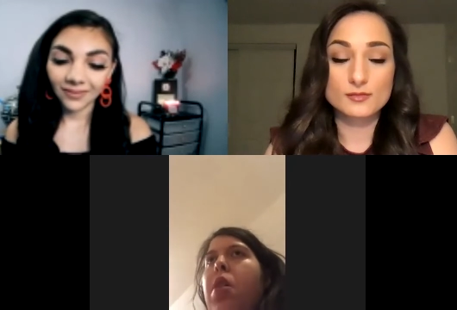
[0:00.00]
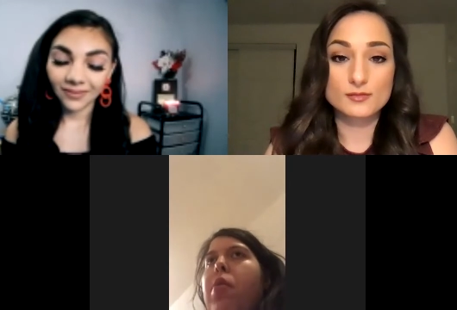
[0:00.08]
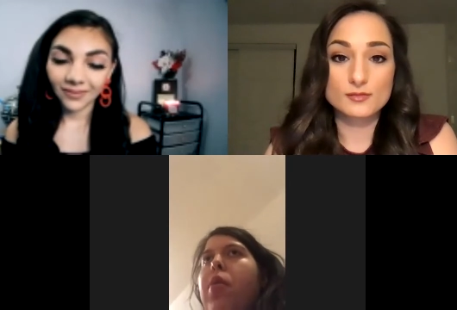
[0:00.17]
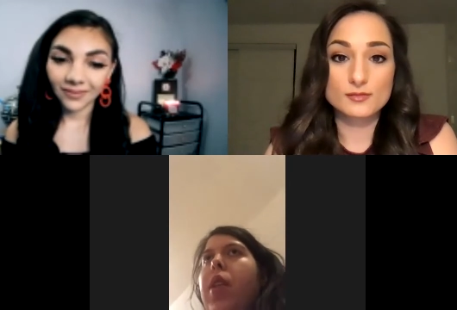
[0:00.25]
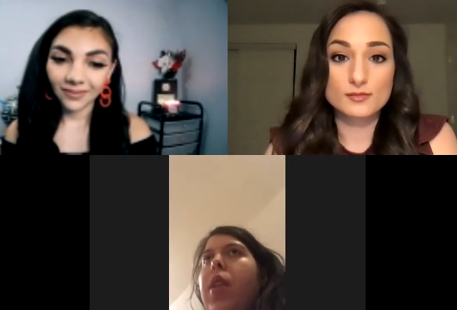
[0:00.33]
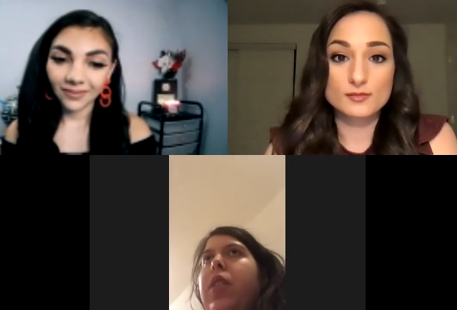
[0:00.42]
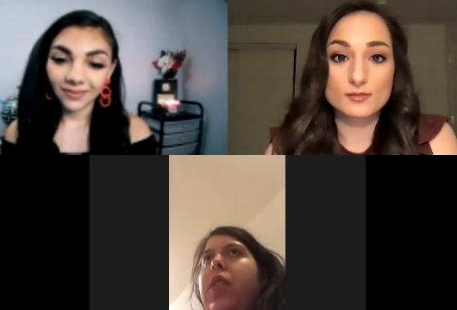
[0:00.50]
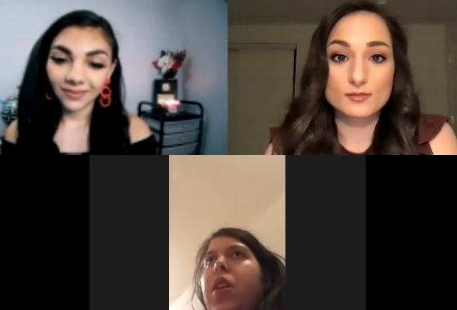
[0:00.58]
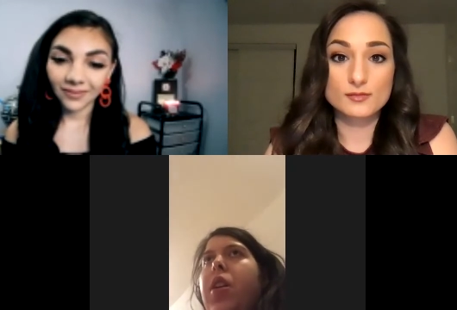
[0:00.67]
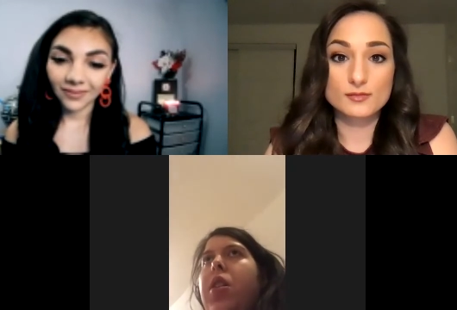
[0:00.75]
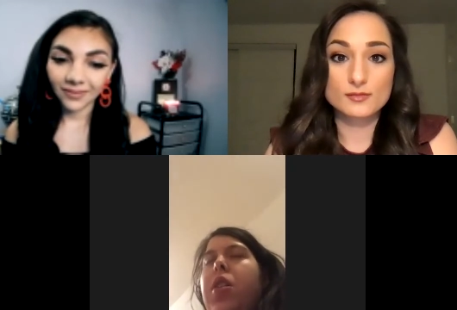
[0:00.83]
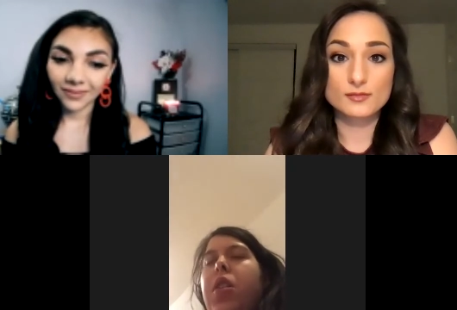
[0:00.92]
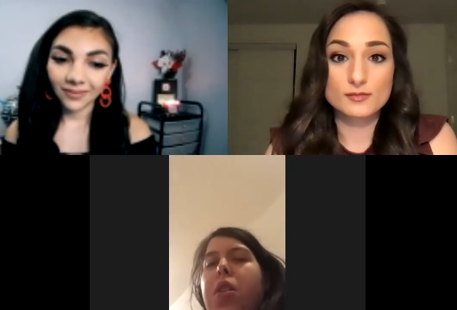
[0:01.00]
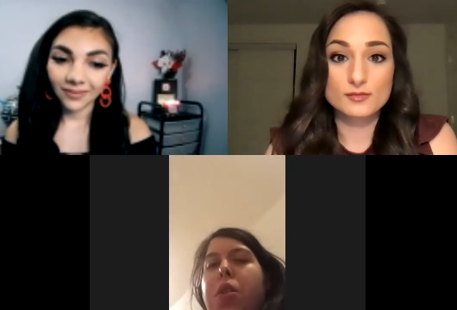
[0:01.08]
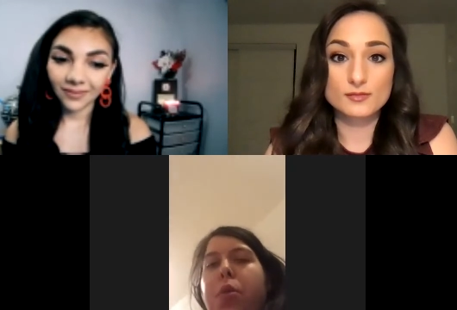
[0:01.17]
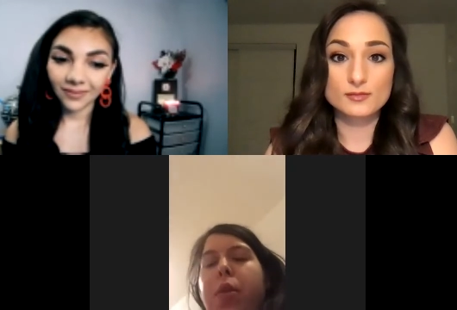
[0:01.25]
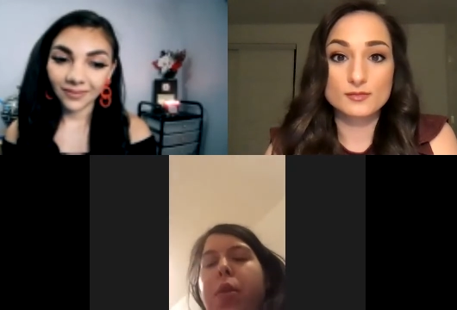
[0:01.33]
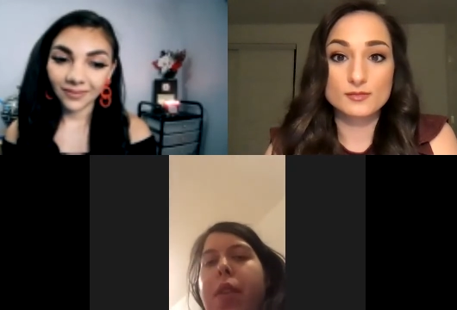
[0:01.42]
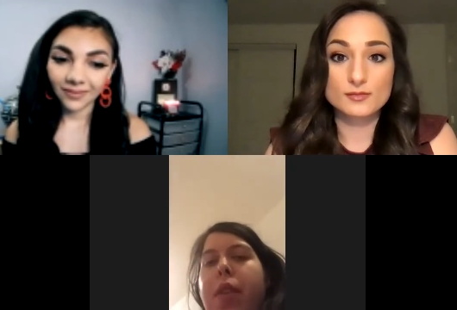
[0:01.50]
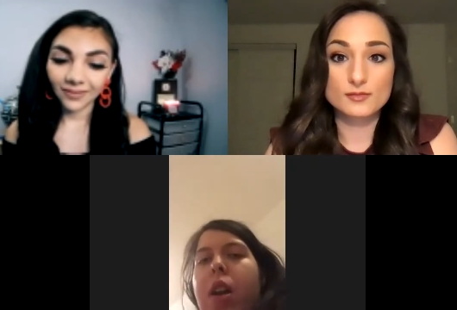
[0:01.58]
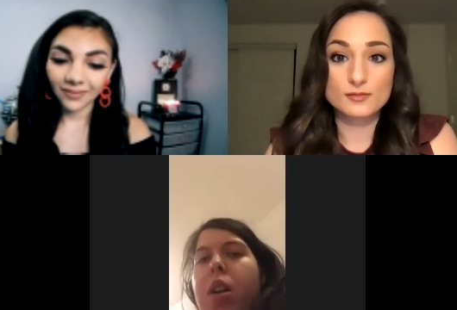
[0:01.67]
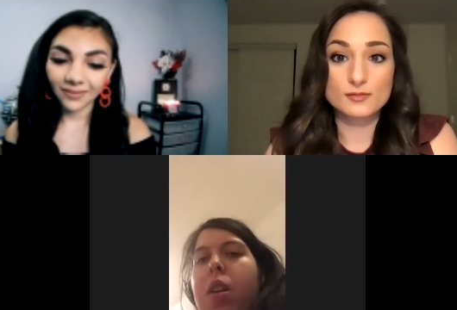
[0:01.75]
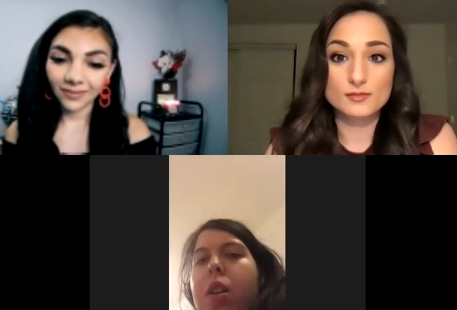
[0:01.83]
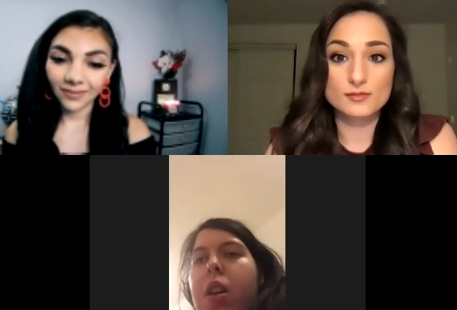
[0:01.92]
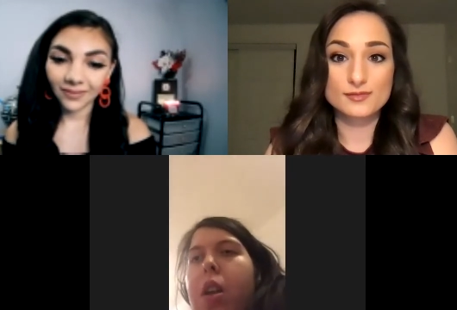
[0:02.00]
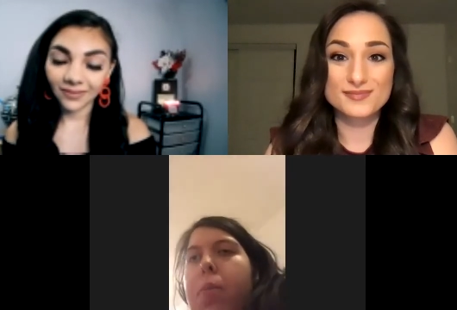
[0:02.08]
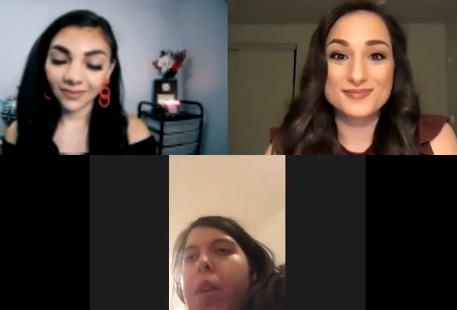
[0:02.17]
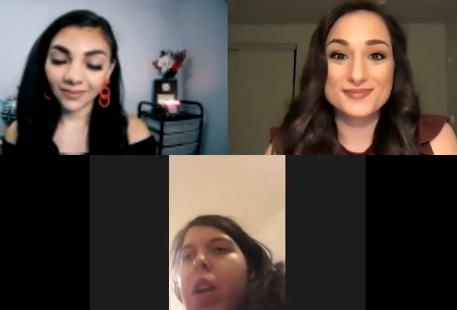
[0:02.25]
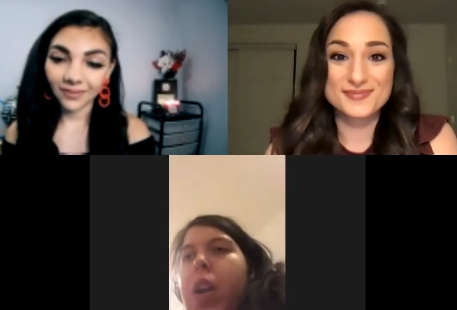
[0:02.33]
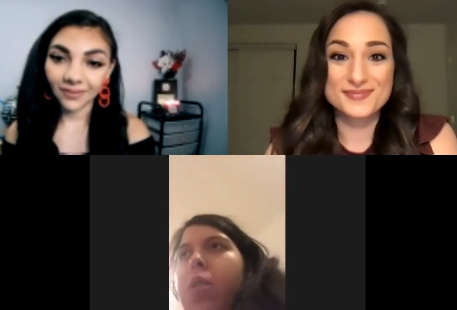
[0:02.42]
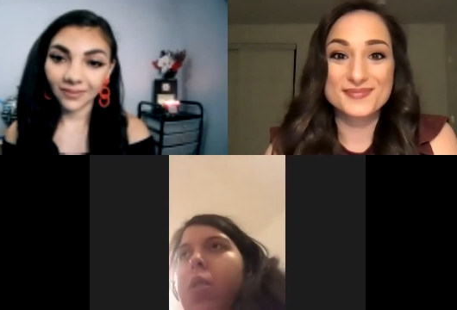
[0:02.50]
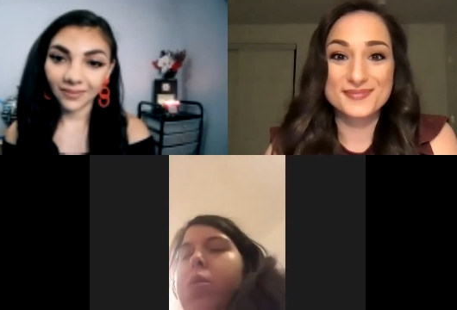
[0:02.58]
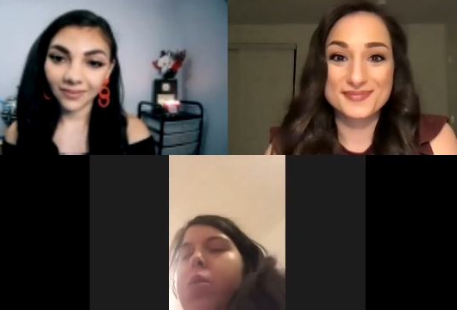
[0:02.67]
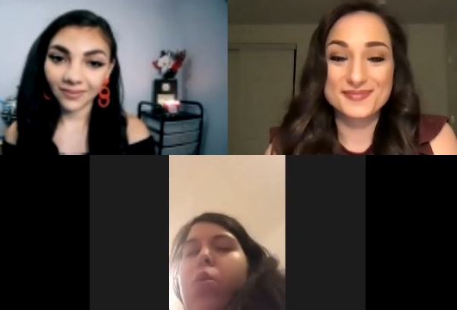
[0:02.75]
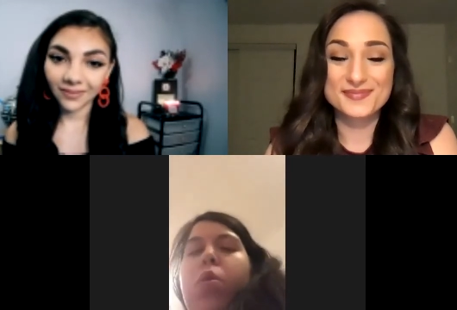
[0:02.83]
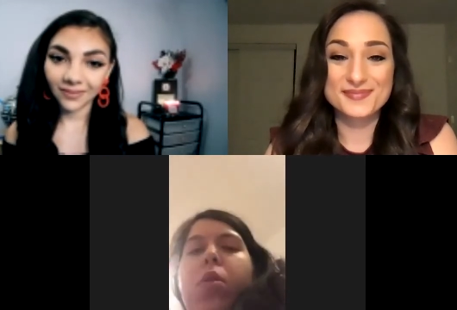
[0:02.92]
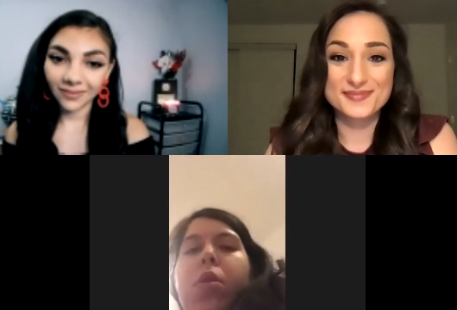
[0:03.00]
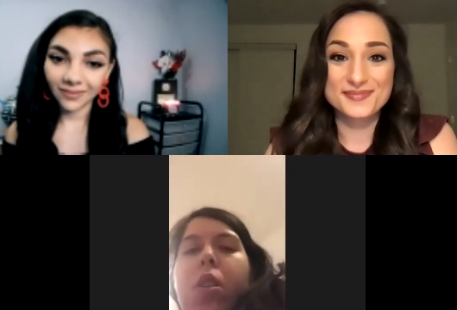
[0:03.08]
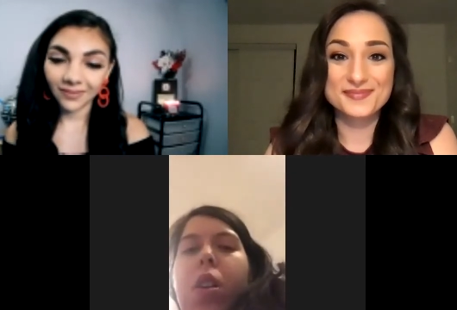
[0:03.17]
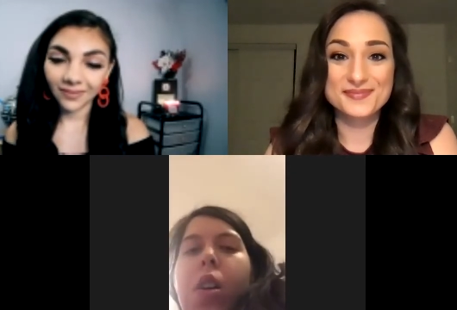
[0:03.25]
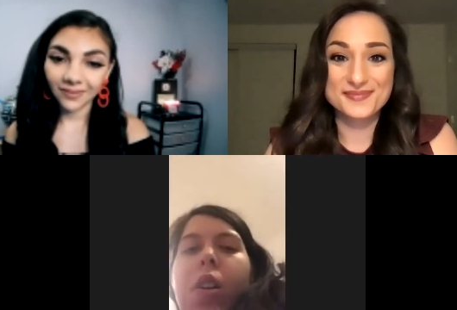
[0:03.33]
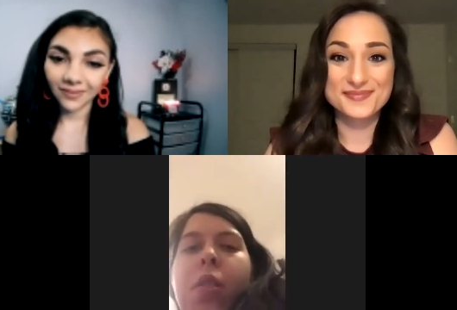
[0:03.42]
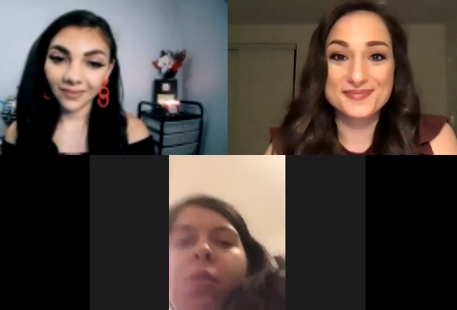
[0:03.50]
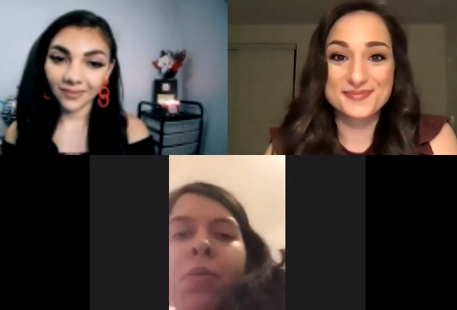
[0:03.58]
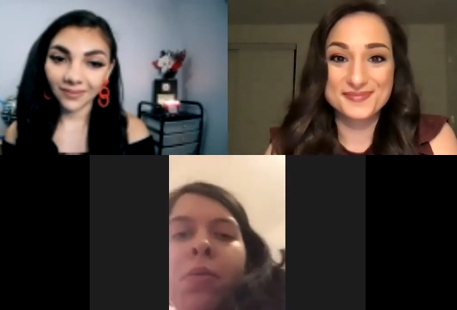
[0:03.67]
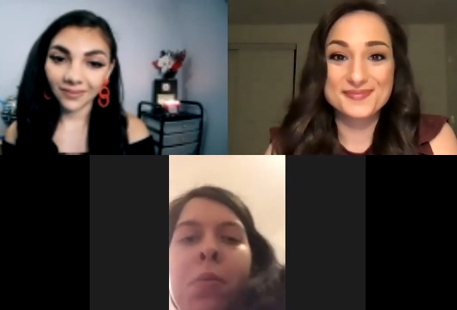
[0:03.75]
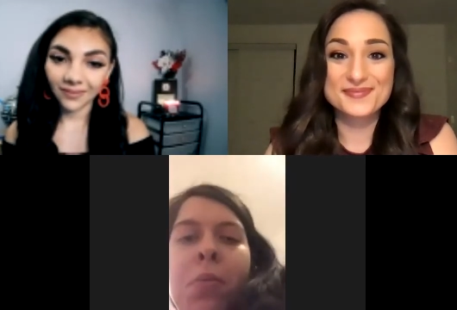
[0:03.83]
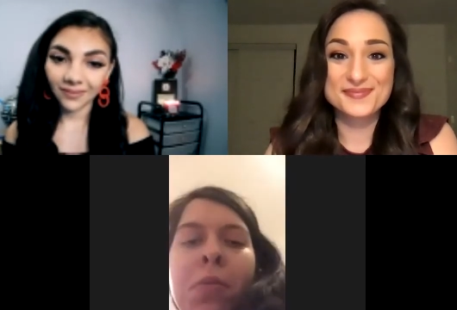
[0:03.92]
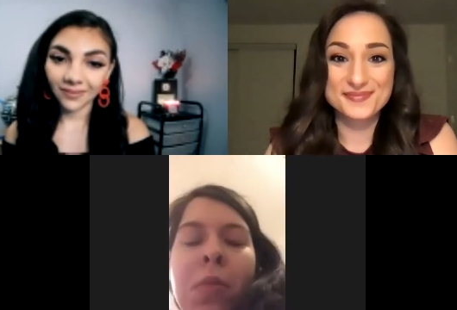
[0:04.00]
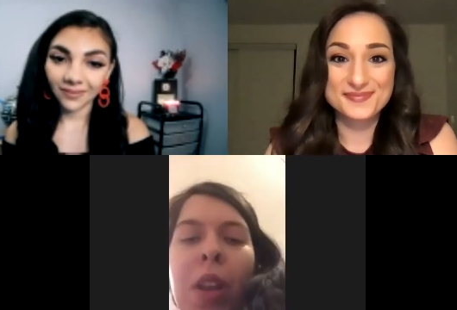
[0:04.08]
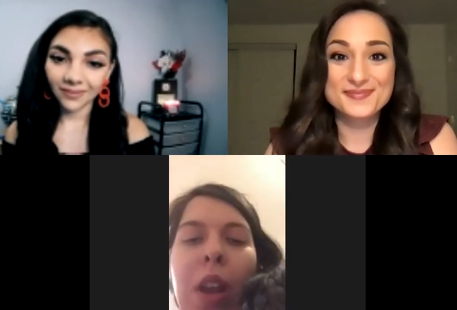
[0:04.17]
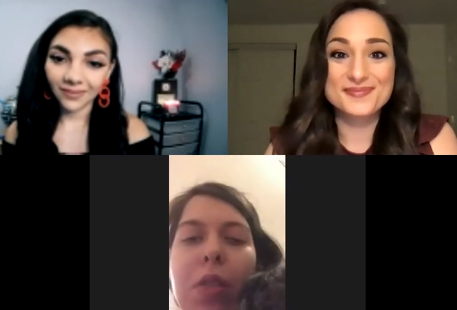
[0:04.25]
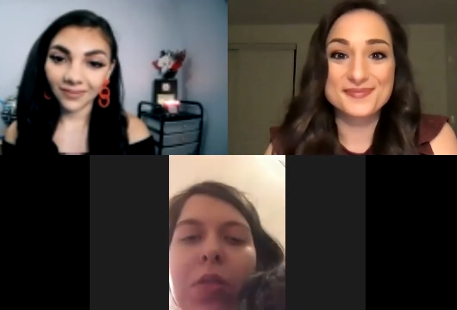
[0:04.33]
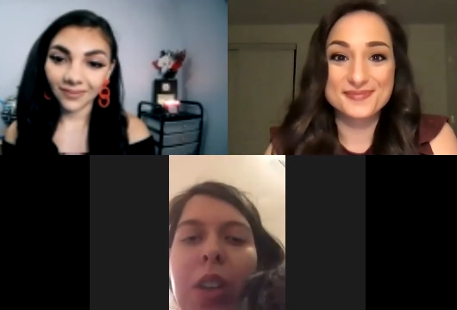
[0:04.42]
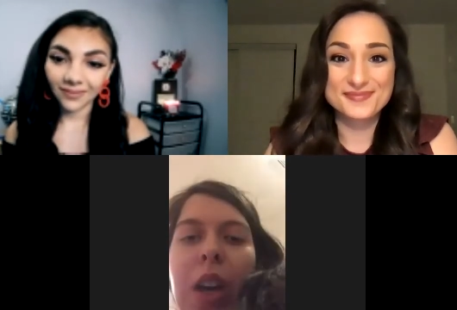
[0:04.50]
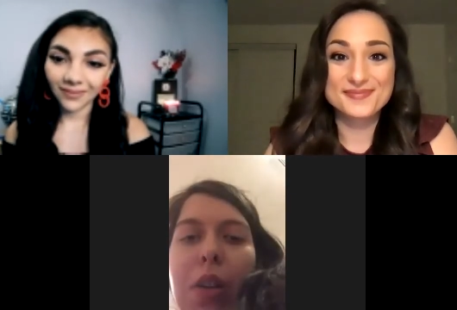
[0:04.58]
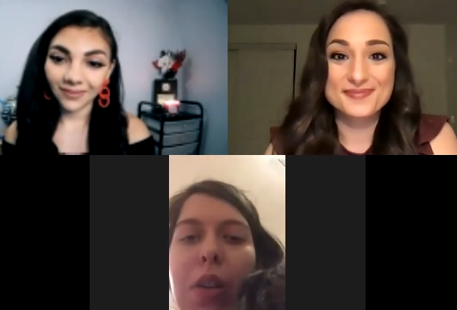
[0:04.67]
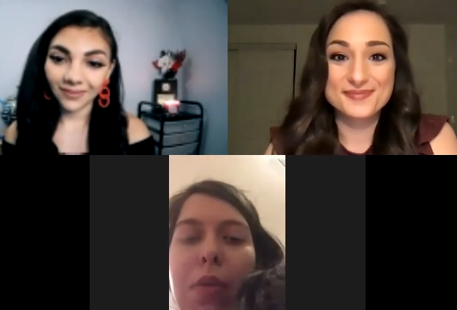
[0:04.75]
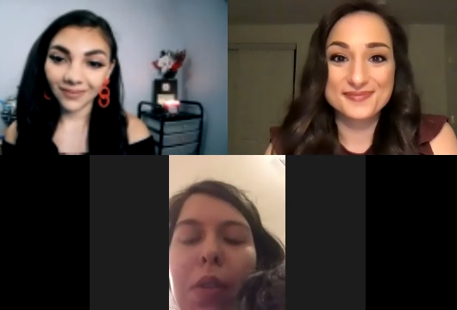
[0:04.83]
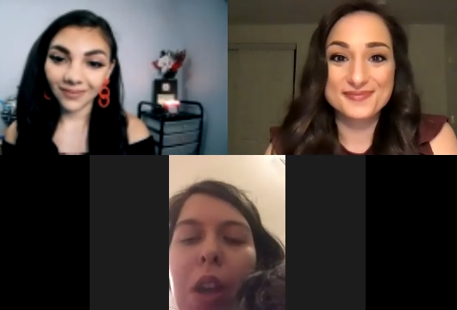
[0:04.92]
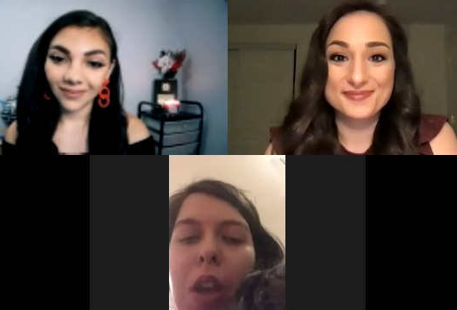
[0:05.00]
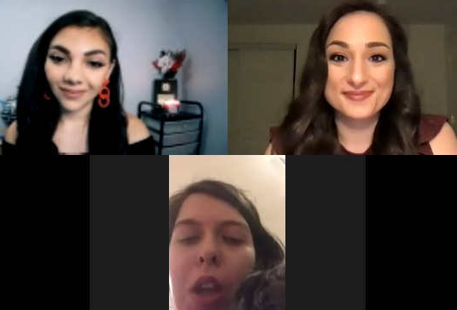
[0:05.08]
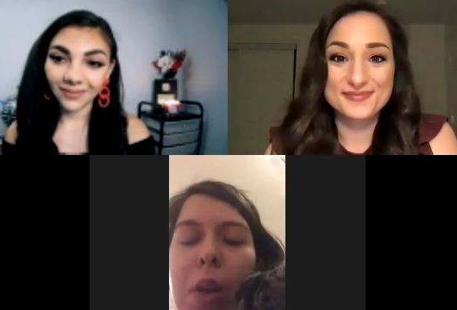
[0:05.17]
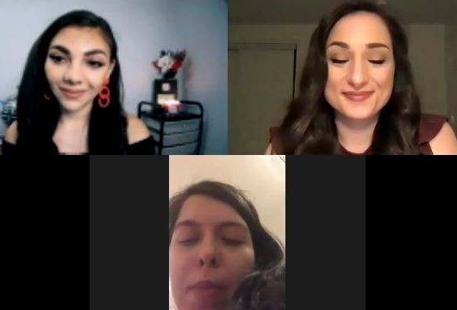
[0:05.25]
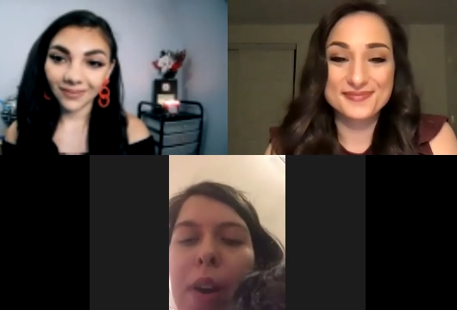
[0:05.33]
Speaker 1: like to continue doing that in my new school, you know, and outside of it in my